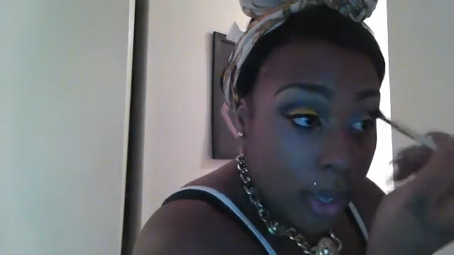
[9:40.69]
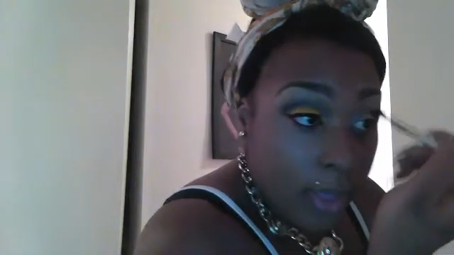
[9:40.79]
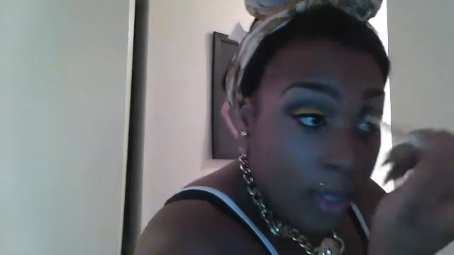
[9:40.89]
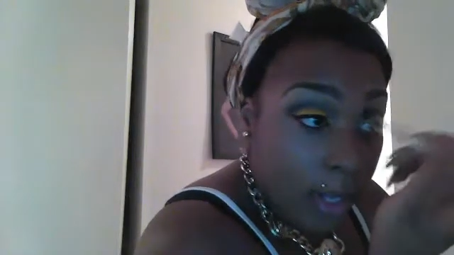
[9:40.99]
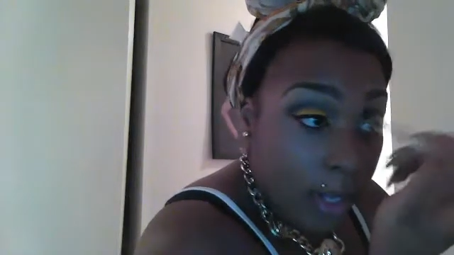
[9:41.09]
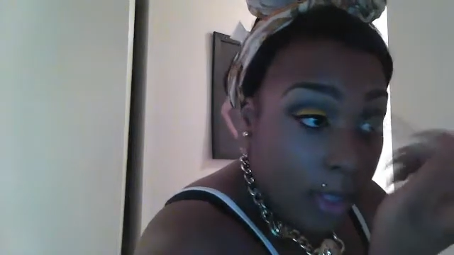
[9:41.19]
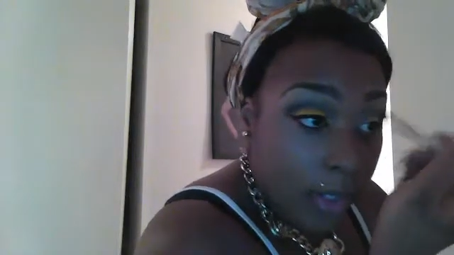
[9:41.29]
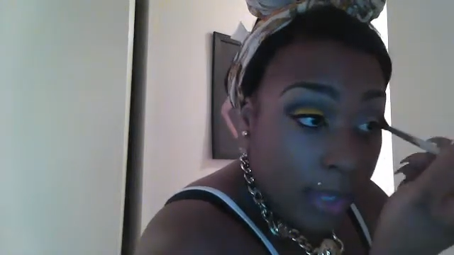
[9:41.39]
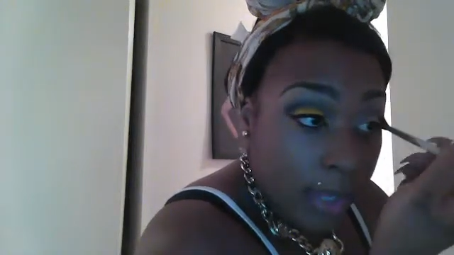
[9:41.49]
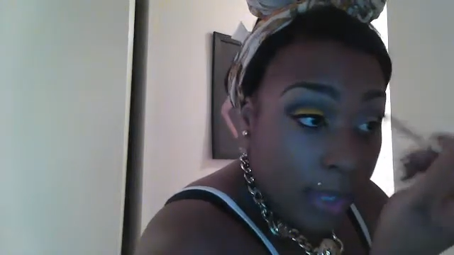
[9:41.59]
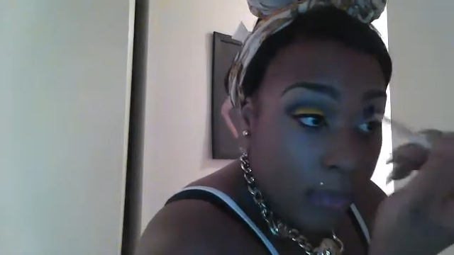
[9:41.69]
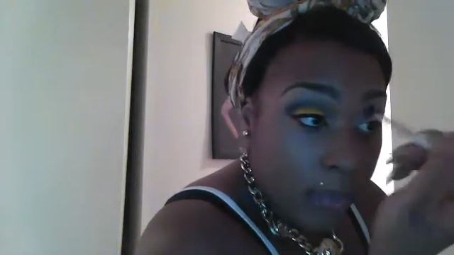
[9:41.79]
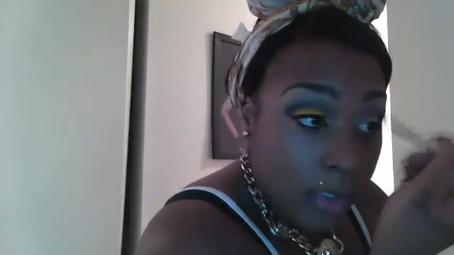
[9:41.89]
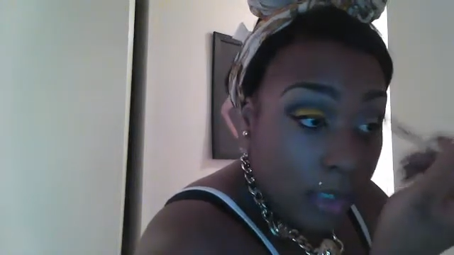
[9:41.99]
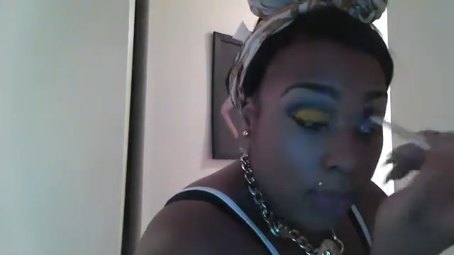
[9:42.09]
The color that I'm
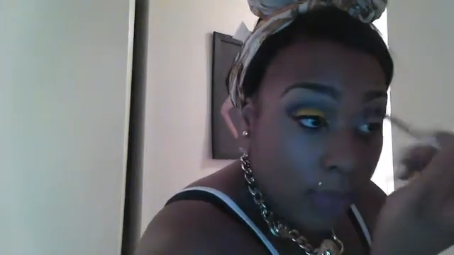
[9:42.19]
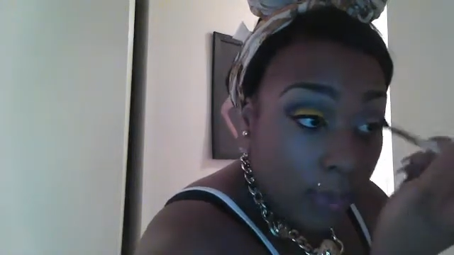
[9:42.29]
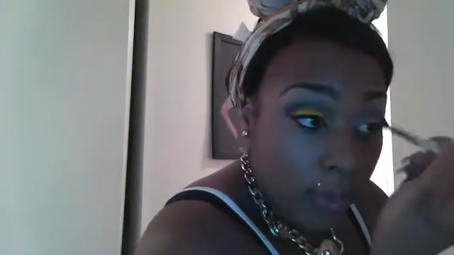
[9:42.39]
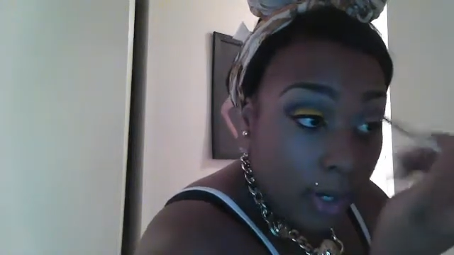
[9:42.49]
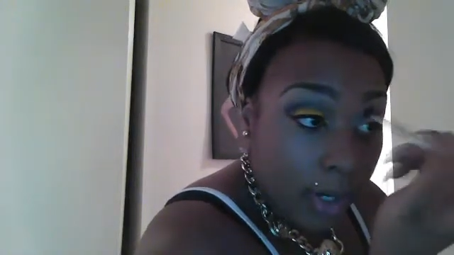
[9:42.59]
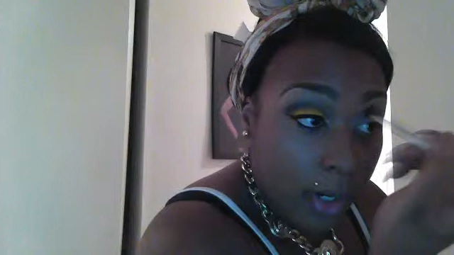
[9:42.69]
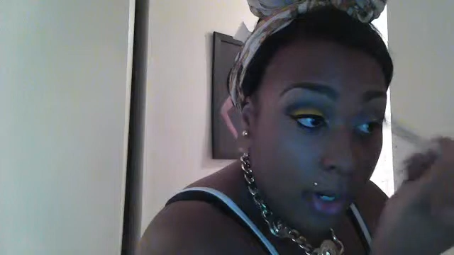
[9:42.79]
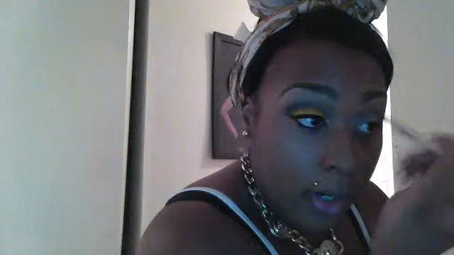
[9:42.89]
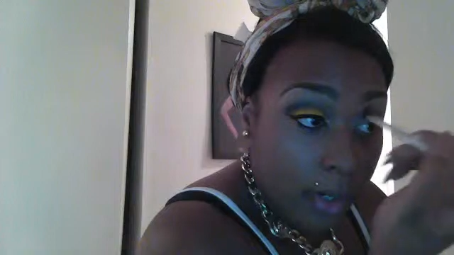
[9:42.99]
using for